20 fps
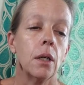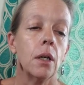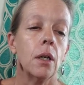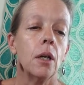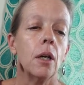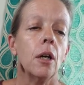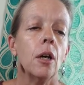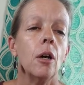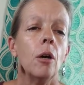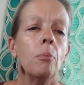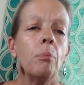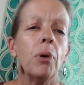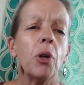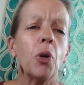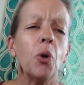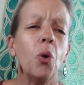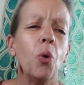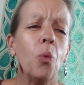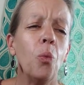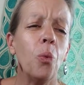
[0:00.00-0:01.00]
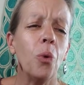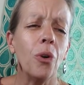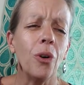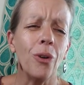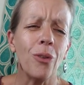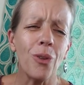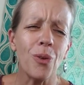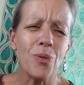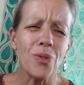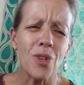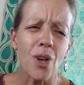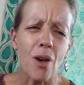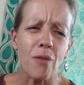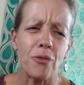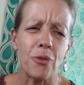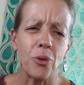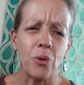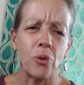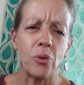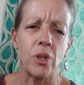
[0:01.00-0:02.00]
But who were those awful
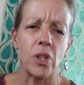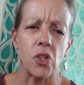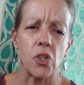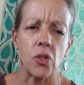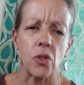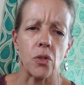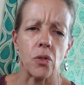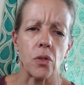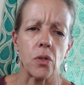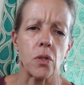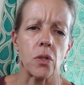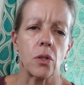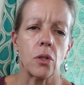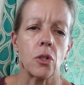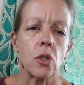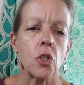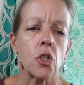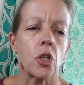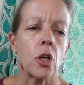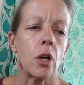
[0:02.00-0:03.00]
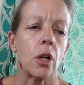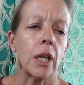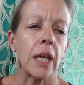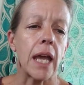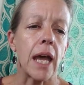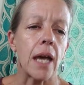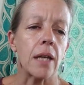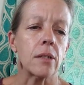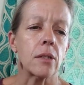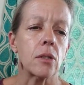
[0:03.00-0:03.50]
creatures? Charlie asked.